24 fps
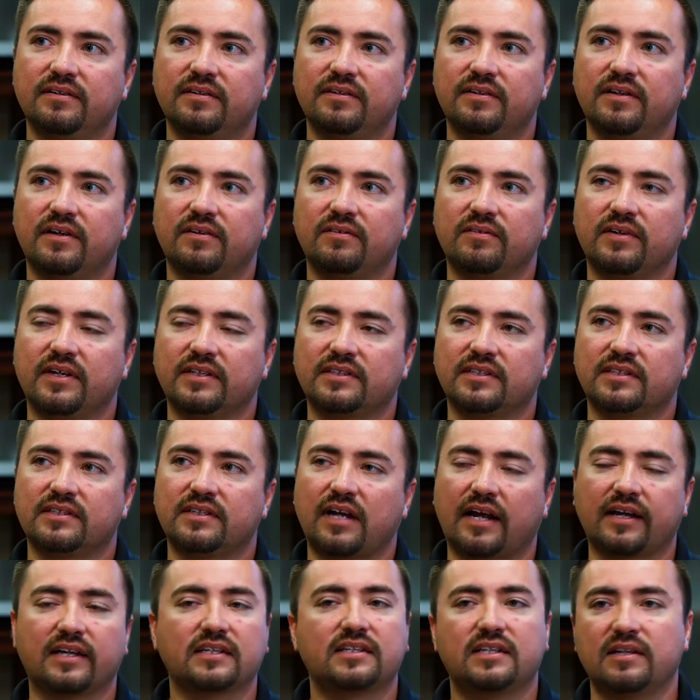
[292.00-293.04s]
don't
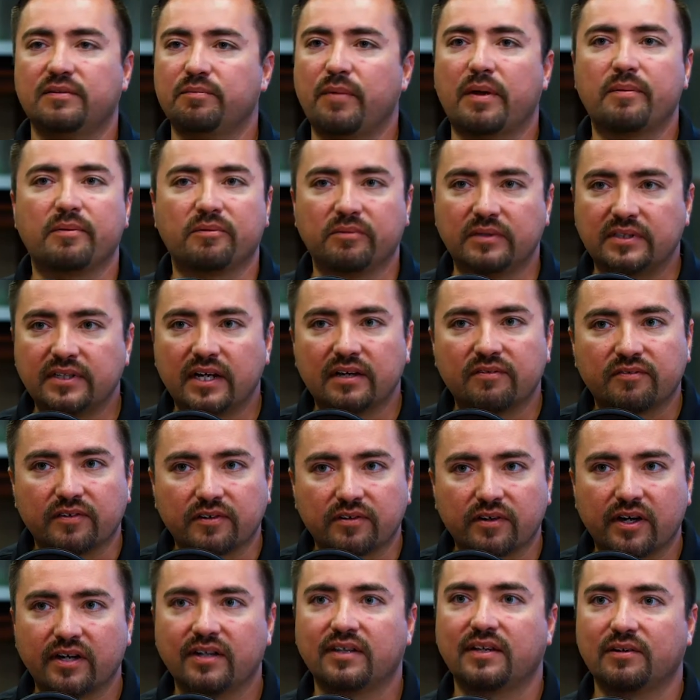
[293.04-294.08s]
necessarily, I guess that maybe we take for
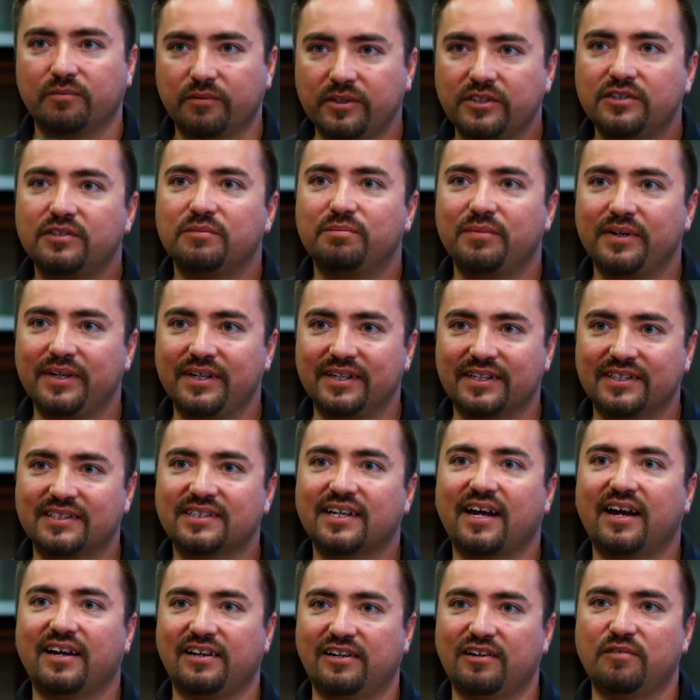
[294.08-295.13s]
granted that we should be
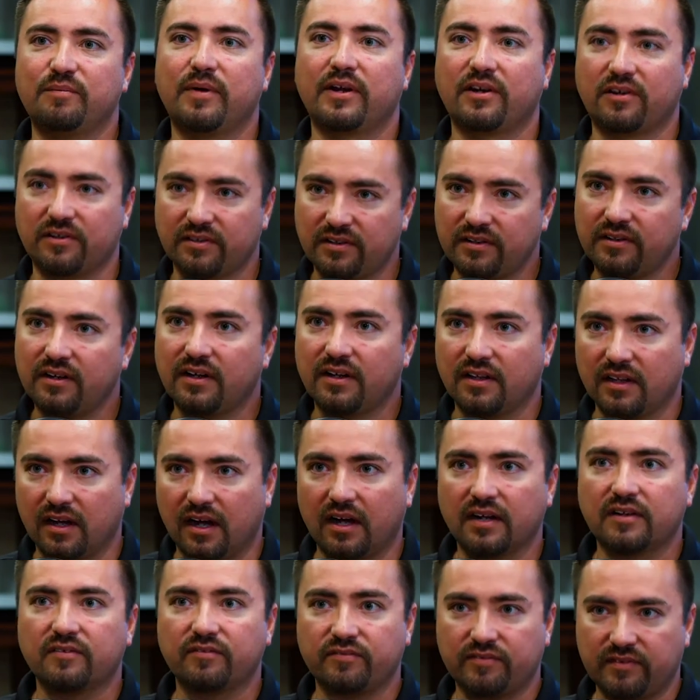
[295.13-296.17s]
excited about. Are there a
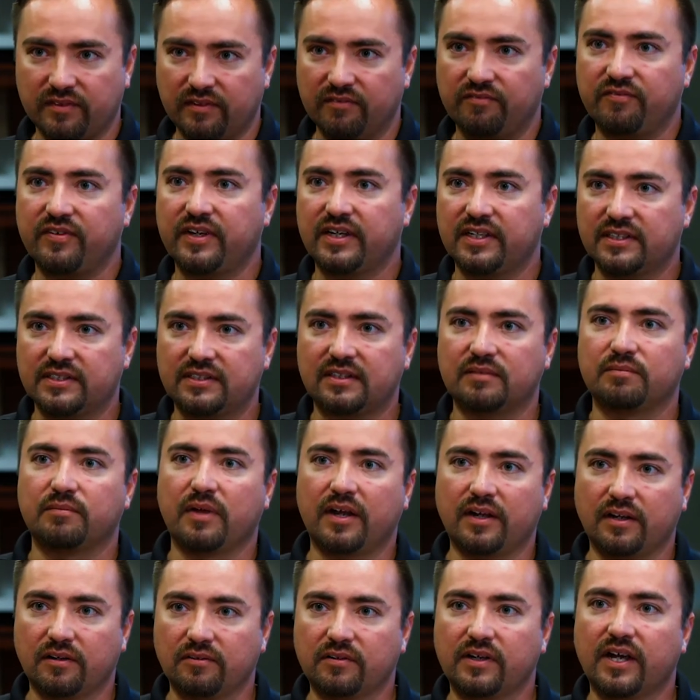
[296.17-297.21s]
lot of events and,
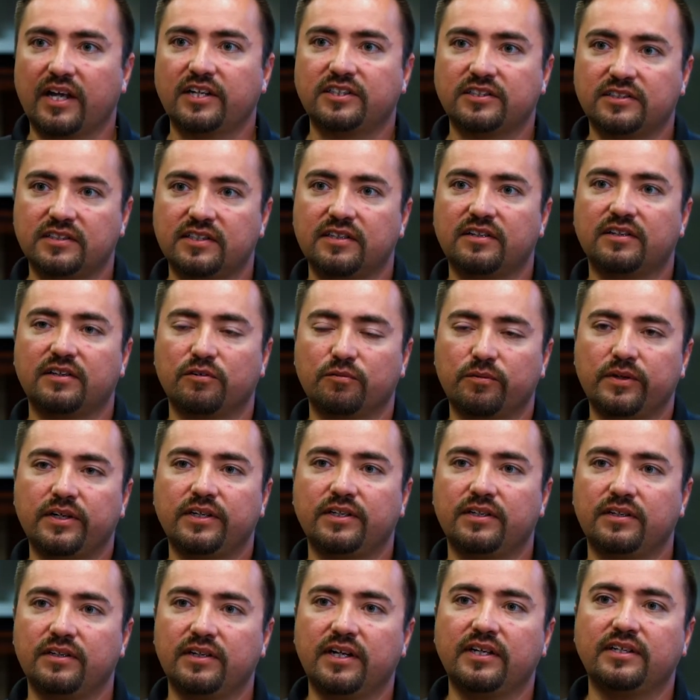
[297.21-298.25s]
and locations here that
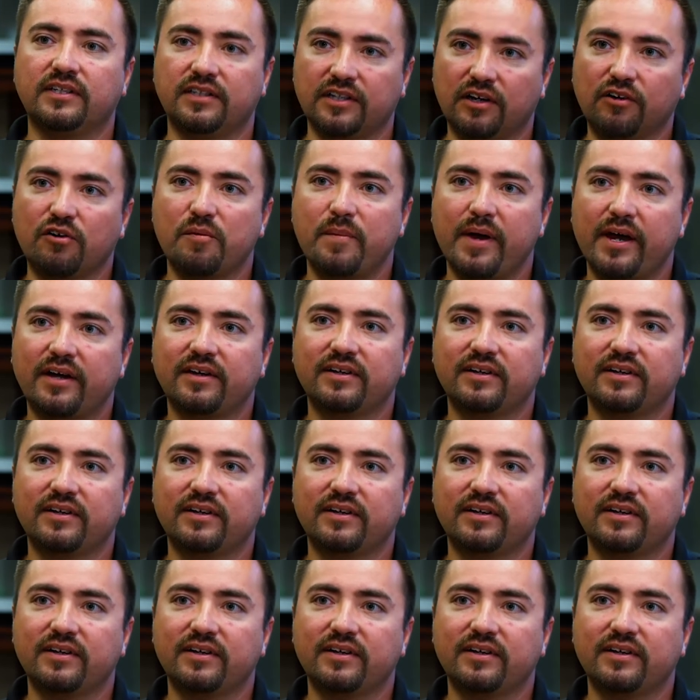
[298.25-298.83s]
we need to know about